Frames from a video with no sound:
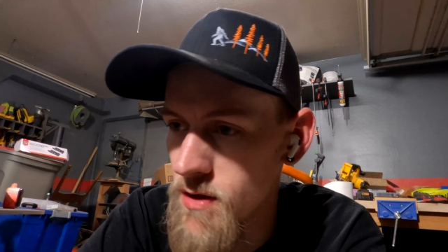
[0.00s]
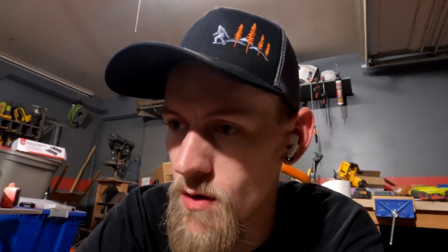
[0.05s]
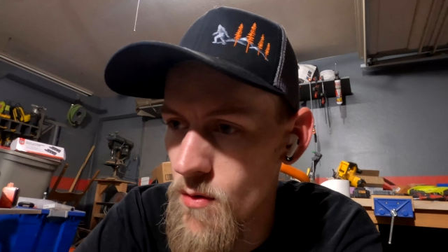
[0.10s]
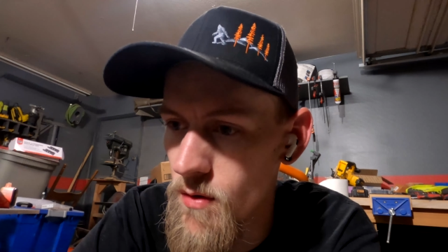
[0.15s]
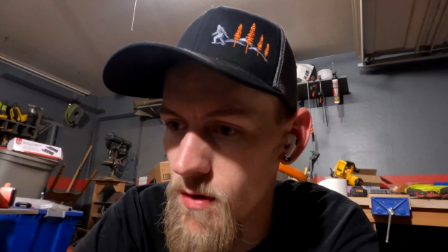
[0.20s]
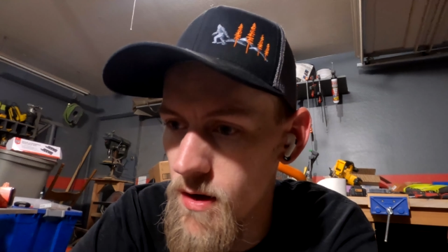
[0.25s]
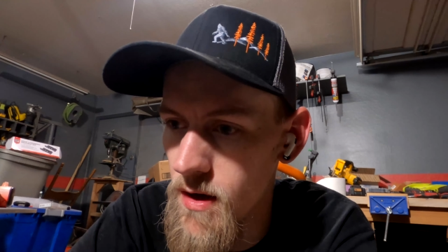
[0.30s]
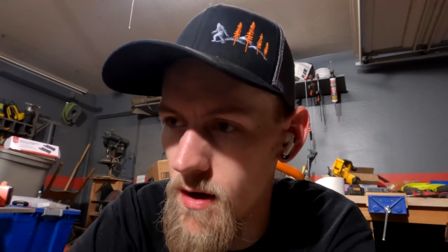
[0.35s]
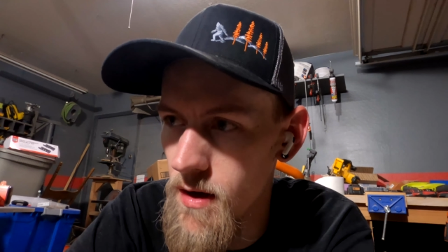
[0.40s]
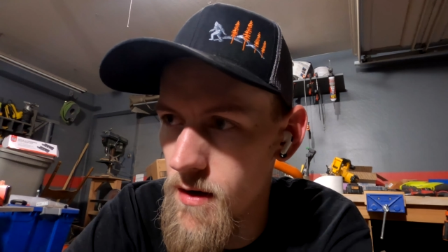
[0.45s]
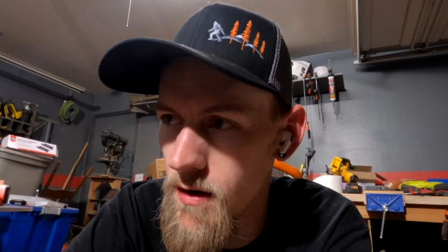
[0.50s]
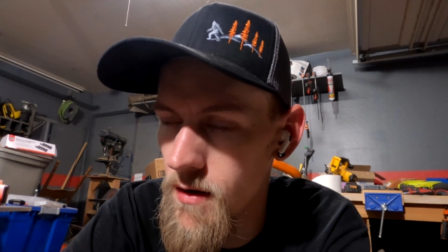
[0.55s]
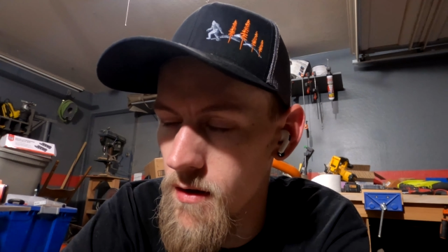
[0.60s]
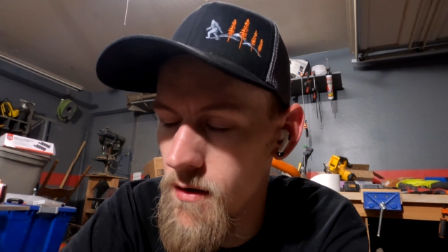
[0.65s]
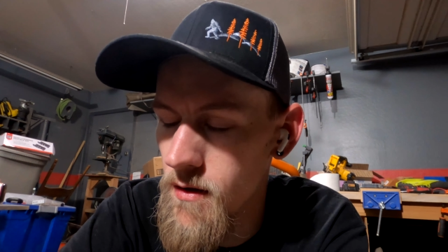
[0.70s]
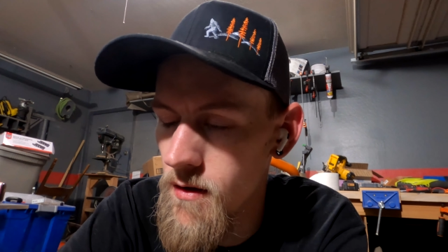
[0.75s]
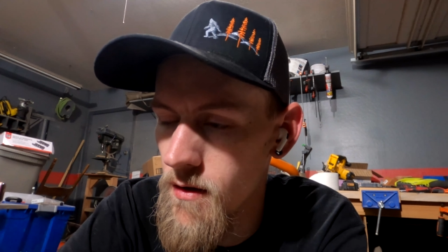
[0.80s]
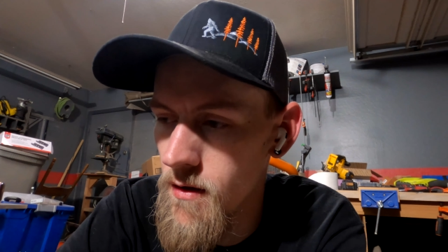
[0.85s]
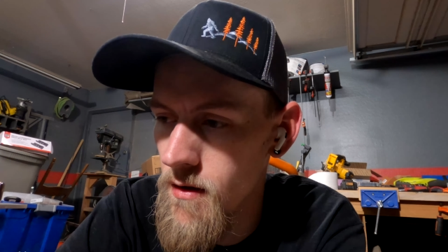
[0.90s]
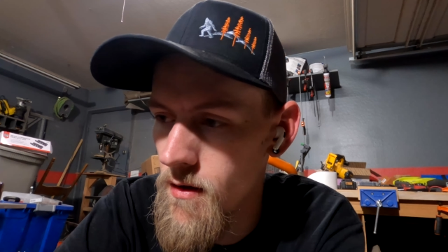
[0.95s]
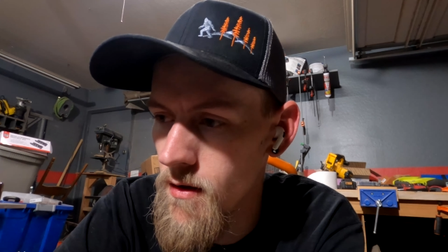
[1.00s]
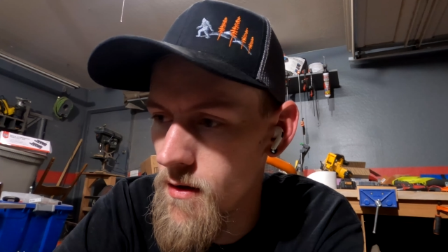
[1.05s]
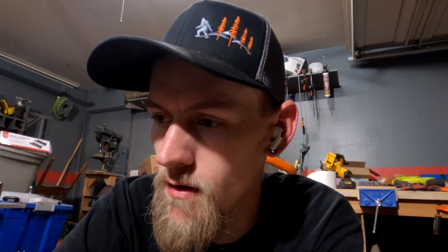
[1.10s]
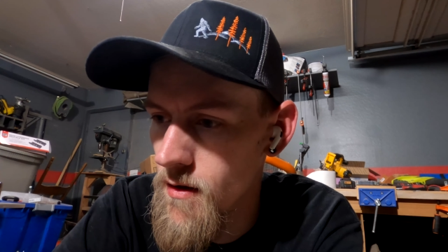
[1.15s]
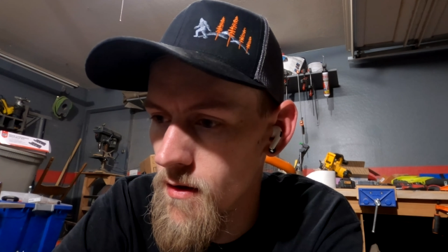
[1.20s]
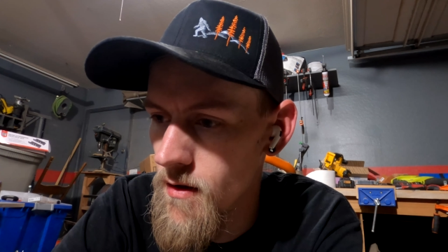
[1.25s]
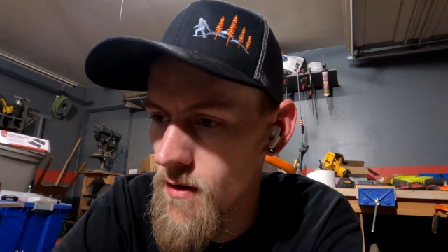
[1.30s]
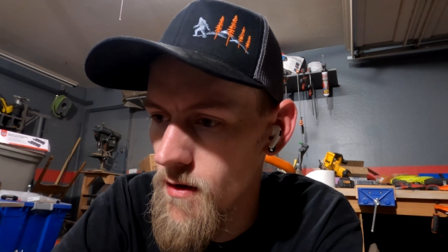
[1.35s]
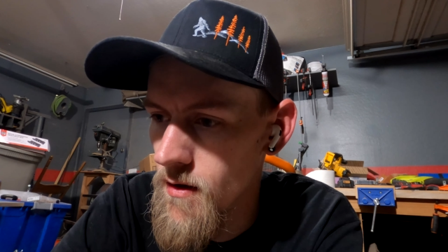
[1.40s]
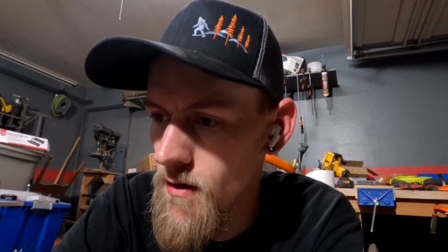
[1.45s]
going on.
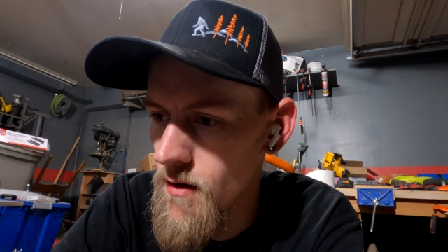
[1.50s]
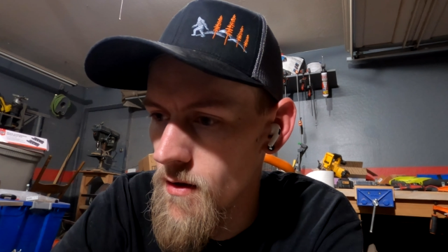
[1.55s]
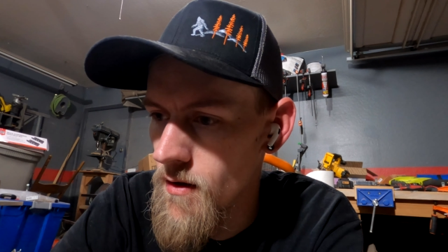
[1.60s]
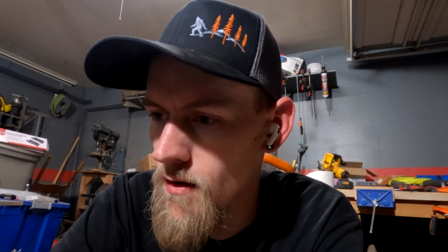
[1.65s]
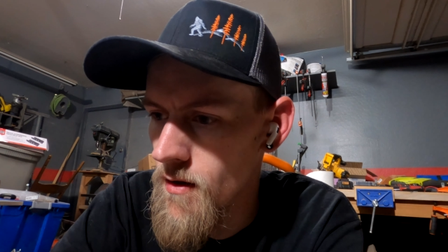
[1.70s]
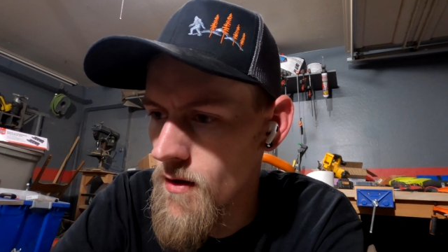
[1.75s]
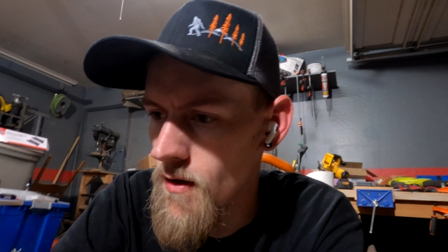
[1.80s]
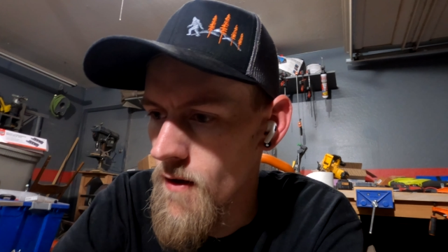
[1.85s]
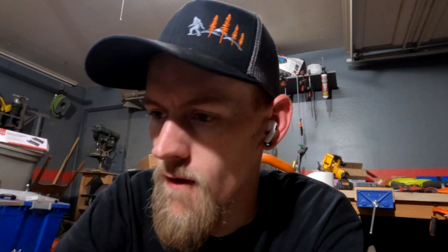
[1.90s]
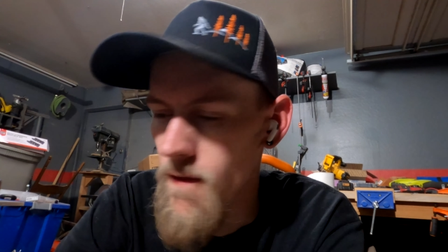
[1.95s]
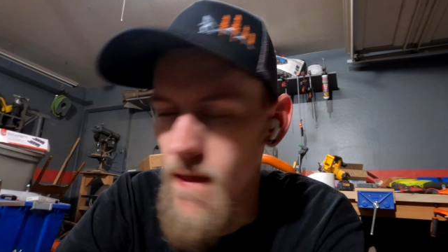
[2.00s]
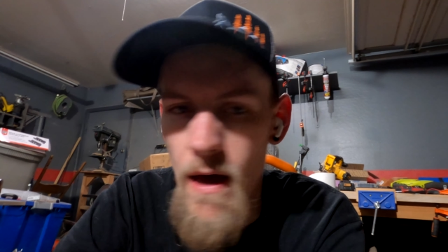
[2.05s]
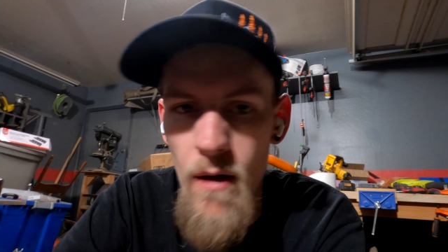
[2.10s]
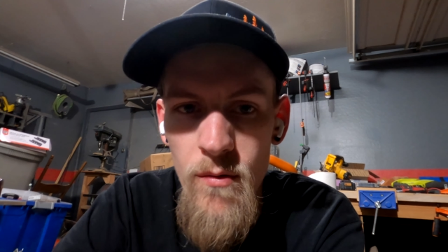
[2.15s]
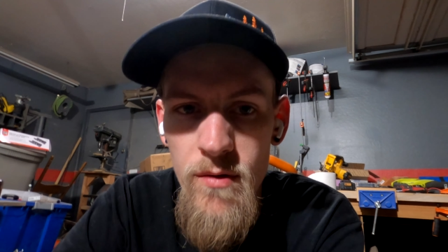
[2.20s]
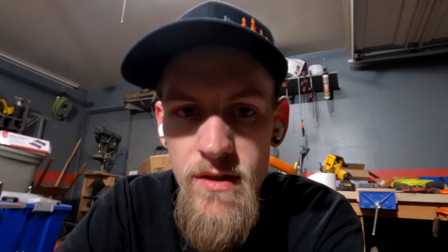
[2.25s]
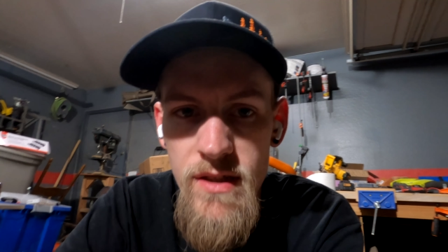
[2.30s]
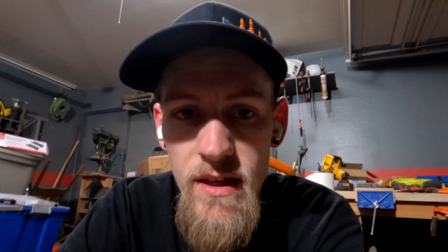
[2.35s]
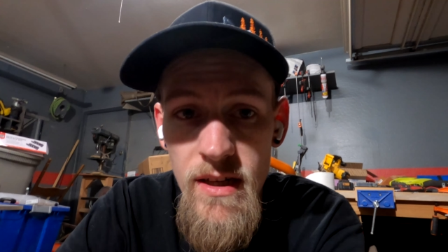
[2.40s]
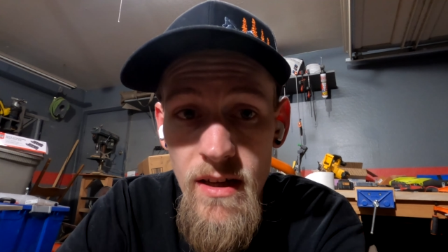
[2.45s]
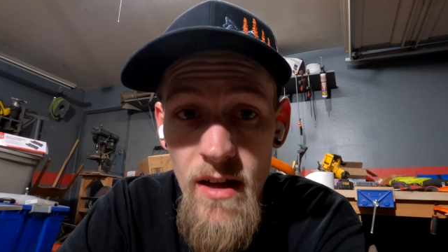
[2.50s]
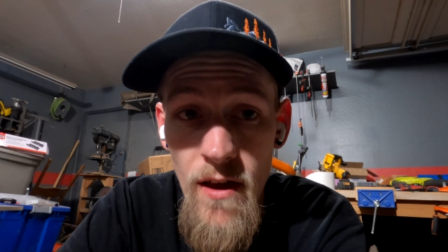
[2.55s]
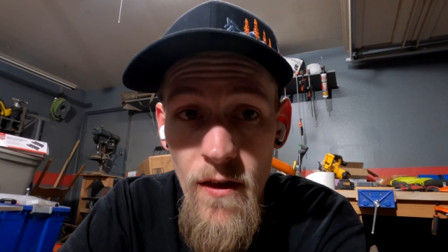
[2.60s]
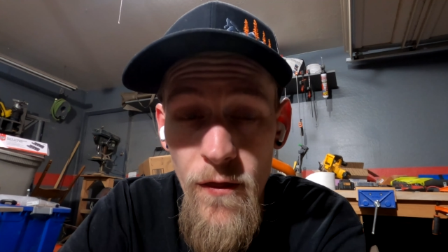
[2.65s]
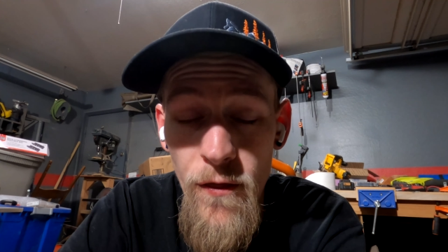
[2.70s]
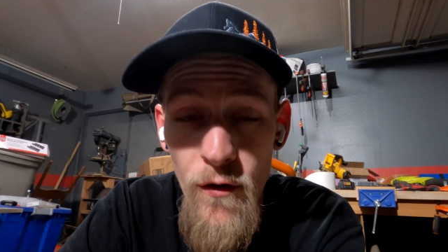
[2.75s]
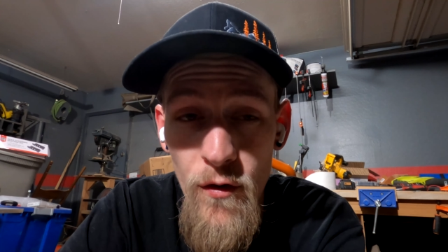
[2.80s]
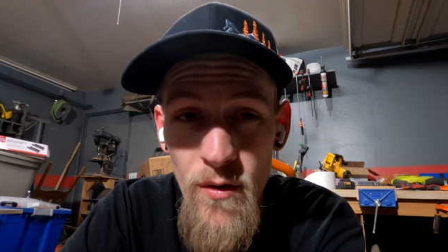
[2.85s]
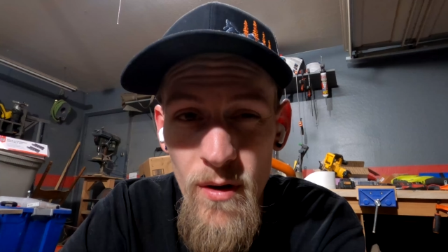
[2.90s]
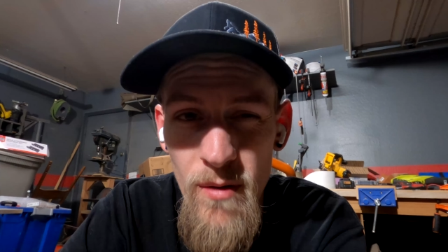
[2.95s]
That one's sitting at
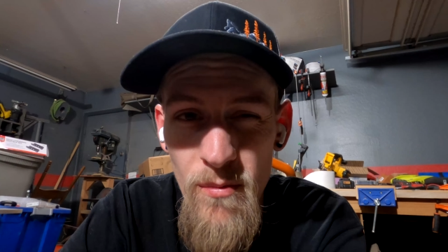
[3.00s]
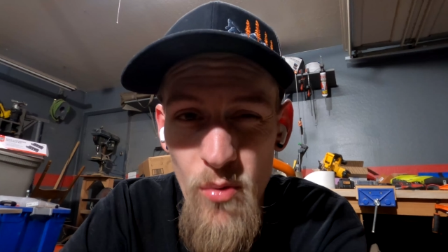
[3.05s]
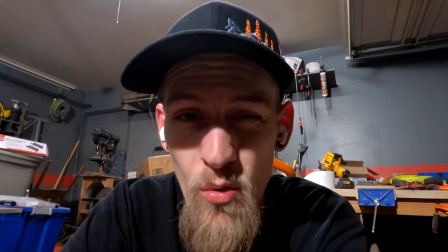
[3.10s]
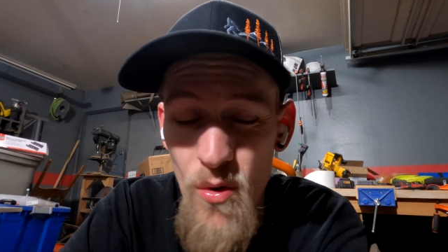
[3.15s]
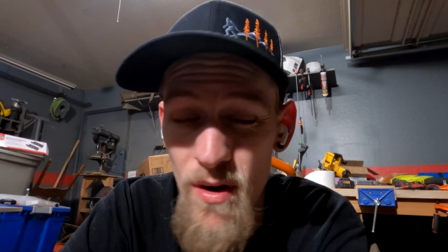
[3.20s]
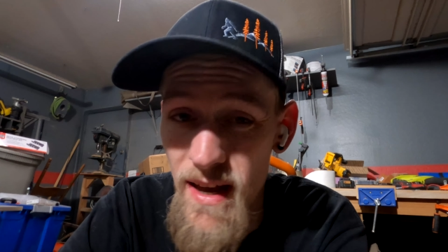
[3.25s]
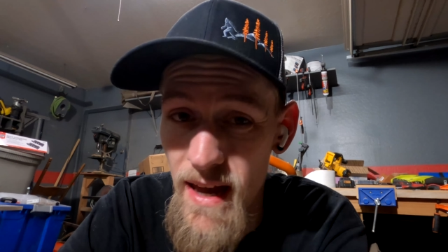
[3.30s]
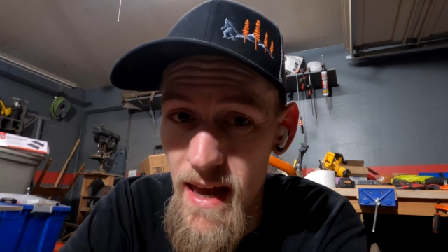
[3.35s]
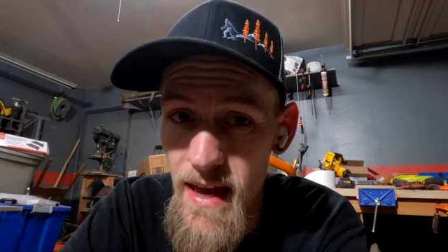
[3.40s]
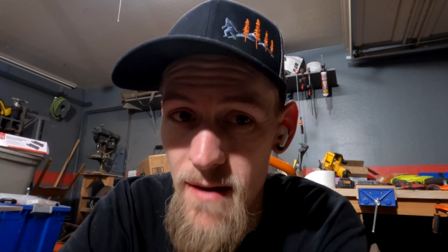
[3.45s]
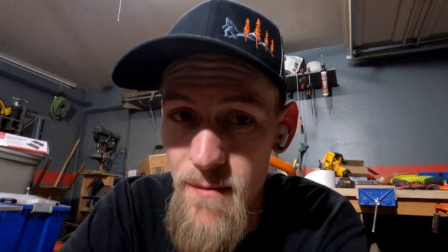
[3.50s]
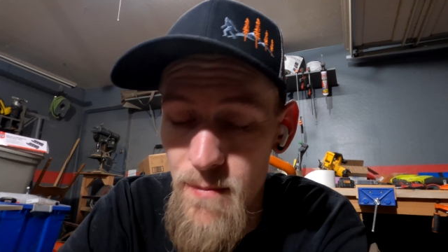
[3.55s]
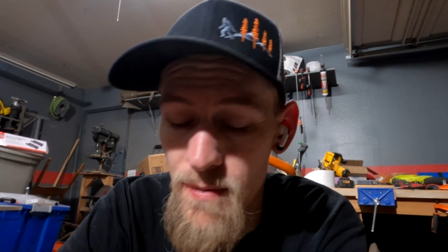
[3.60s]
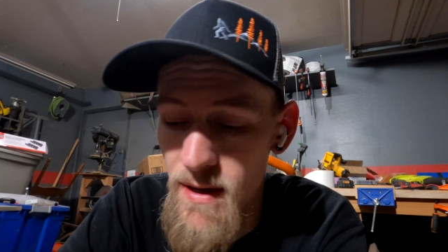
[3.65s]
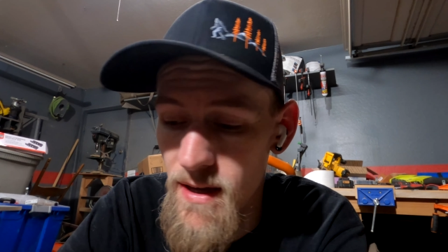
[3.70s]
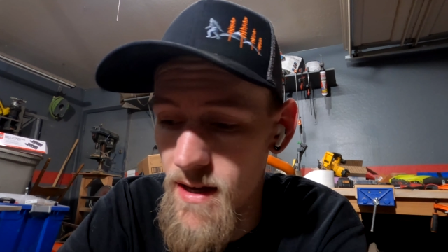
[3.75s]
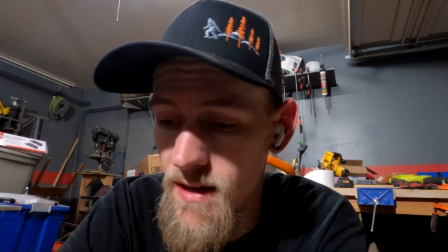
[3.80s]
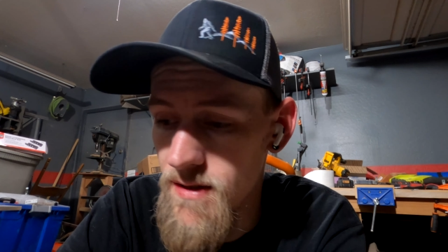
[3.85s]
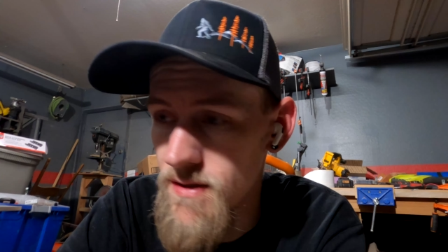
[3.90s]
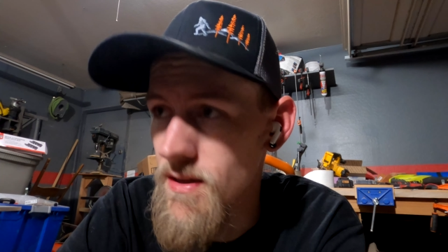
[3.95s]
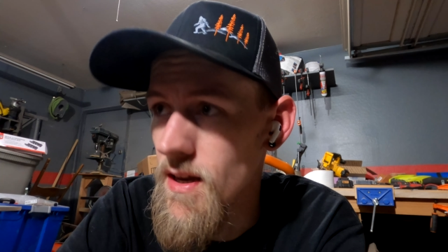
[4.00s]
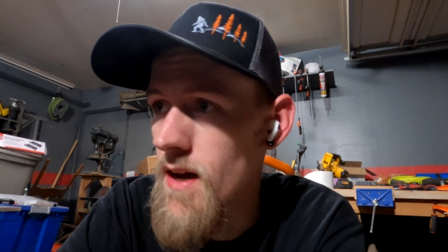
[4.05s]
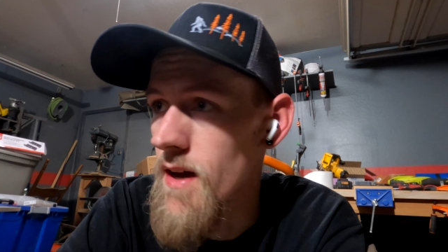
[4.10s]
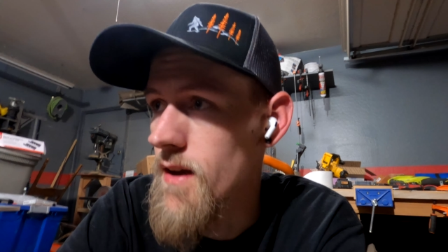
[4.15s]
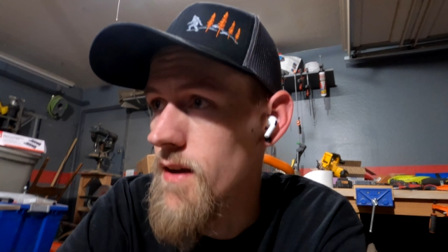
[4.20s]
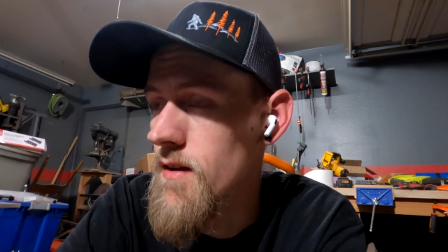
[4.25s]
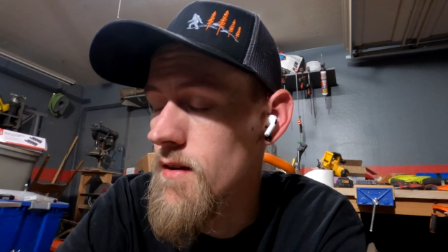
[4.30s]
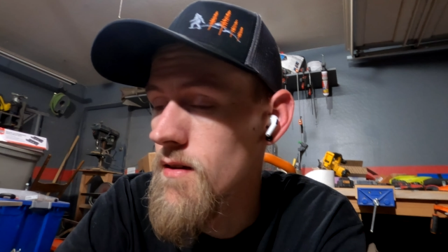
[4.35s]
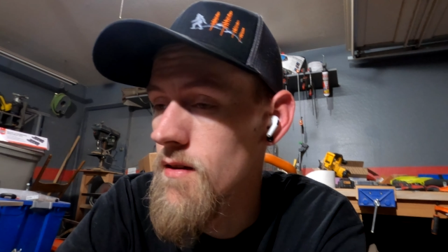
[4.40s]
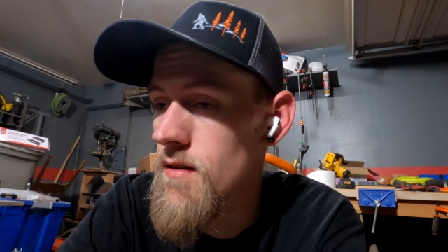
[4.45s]
30.8 psi.